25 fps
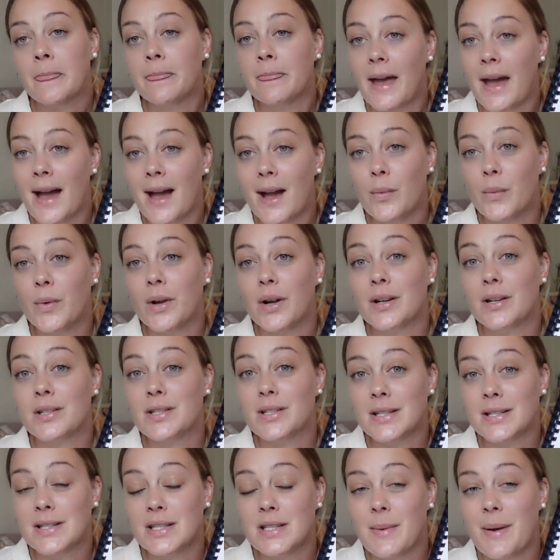that we're
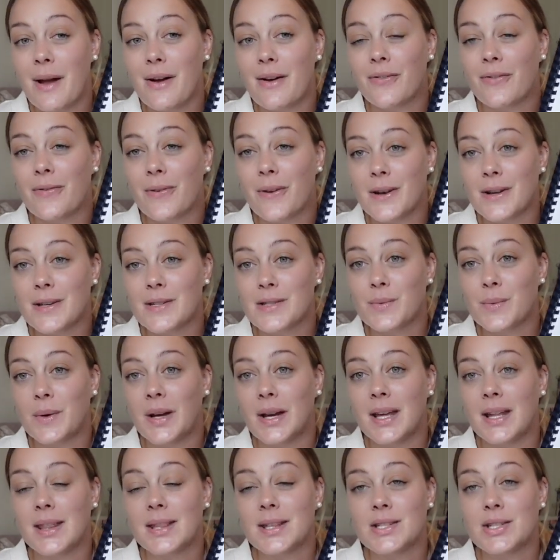just about finished
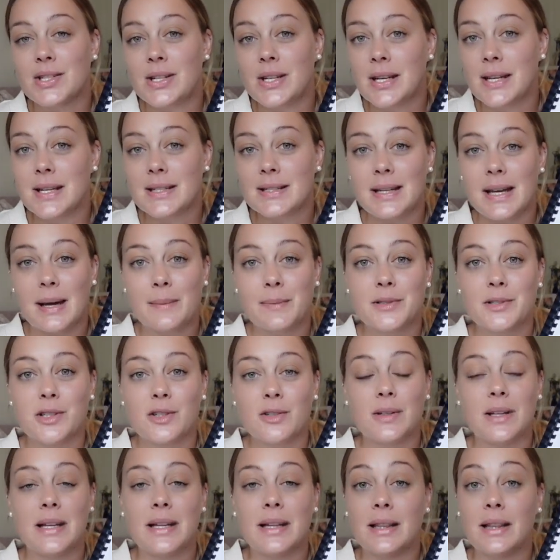with. She has
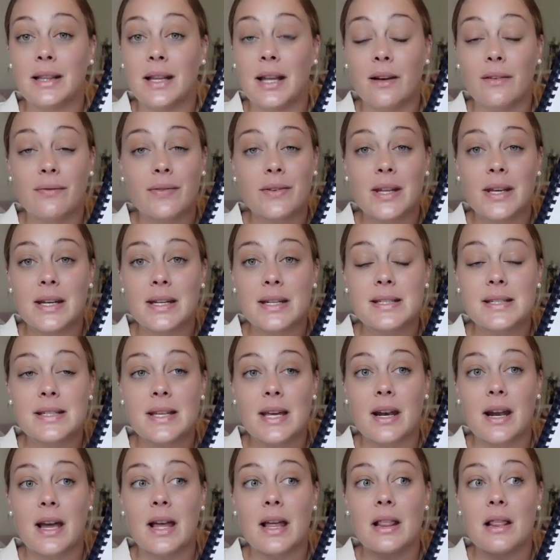absolutely loved this,
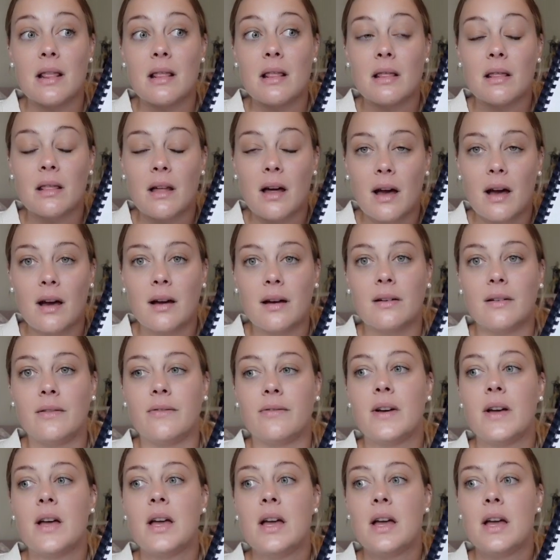and I
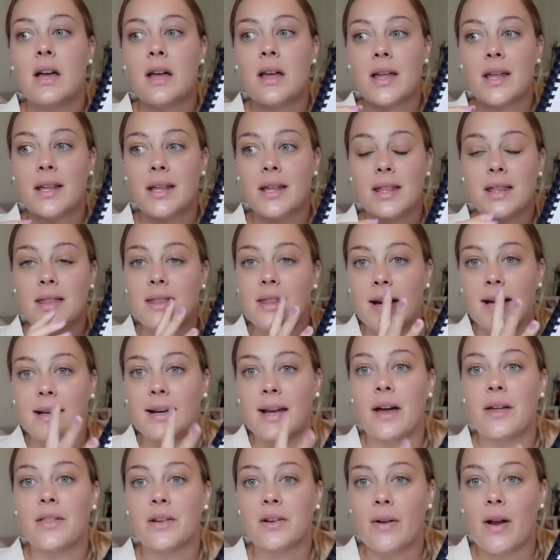love that
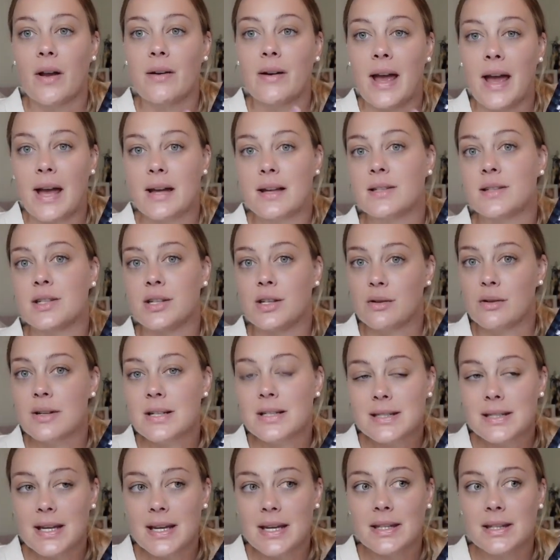Gather Round has
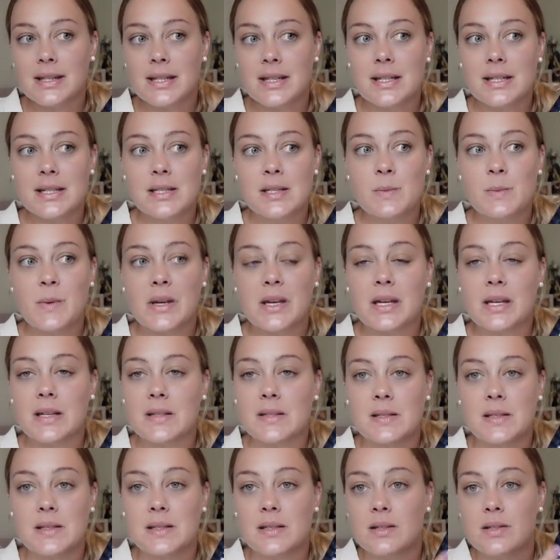units like this
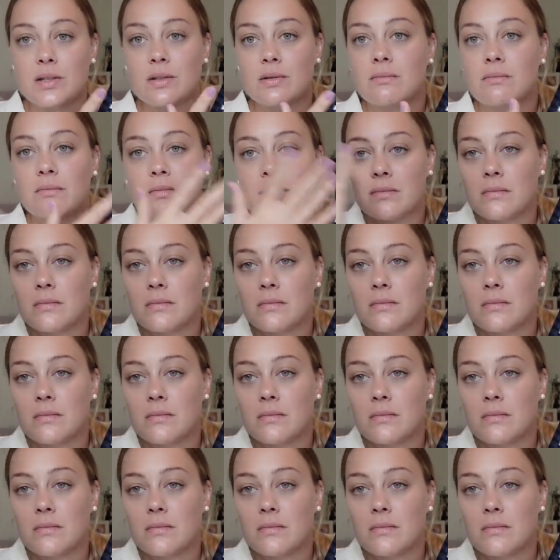because